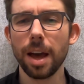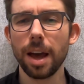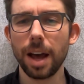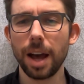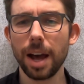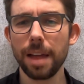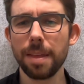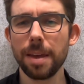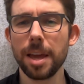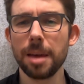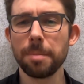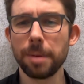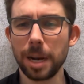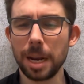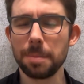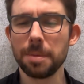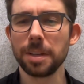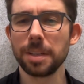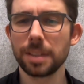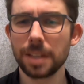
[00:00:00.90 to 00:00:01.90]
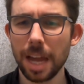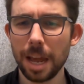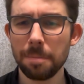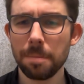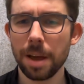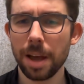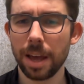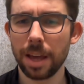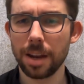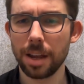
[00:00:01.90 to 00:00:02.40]
Hi there, my name is Sam
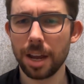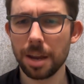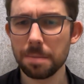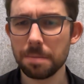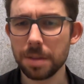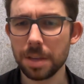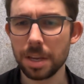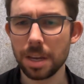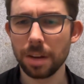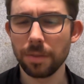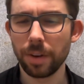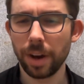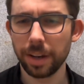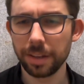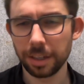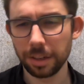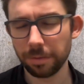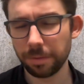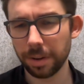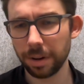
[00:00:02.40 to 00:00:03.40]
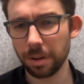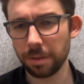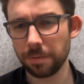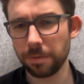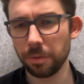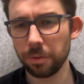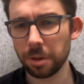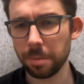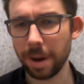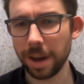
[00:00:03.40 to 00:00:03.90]
and I'm the Advising Fellow
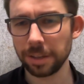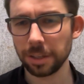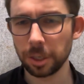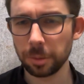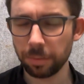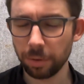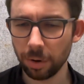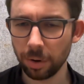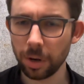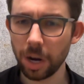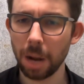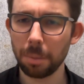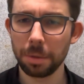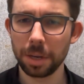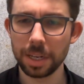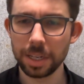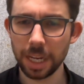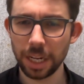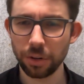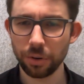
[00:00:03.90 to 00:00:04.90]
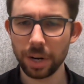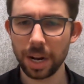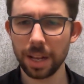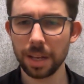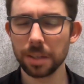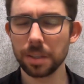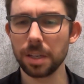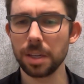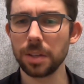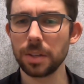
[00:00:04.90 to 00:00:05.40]
for the Master's Program in Data
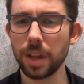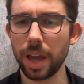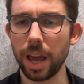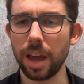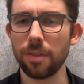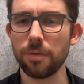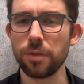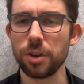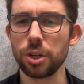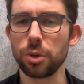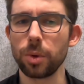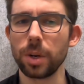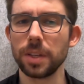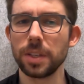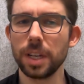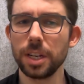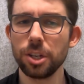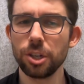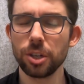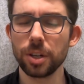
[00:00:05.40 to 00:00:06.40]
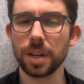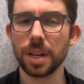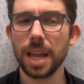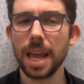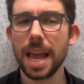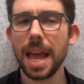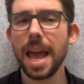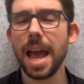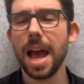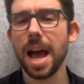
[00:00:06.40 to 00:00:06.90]
Analysis and Visualization.
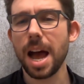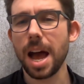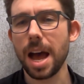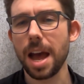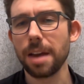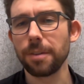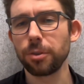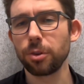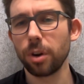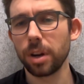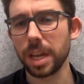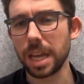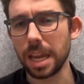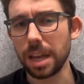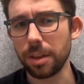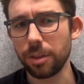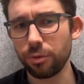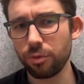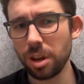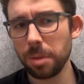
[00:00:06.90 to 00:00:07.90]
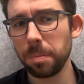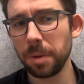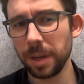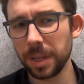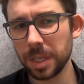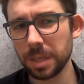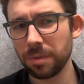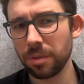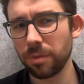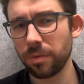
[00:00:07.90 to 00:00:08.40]
I've got here 3
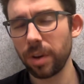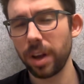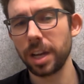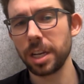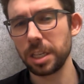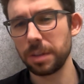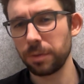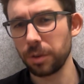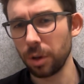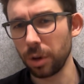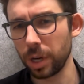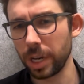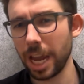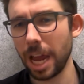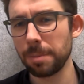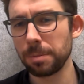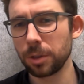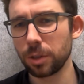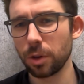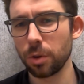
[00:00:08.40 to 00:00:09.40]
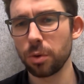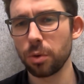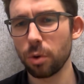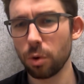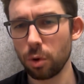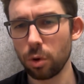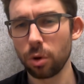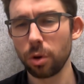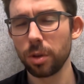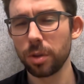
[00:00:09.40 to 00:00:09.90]
pieces of advice for your capstone
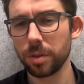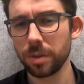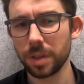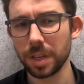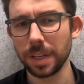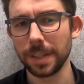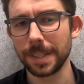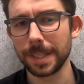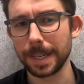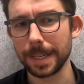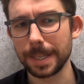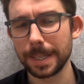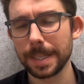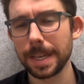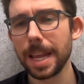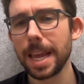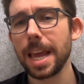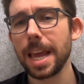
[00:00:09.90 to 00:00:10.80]
or thesis.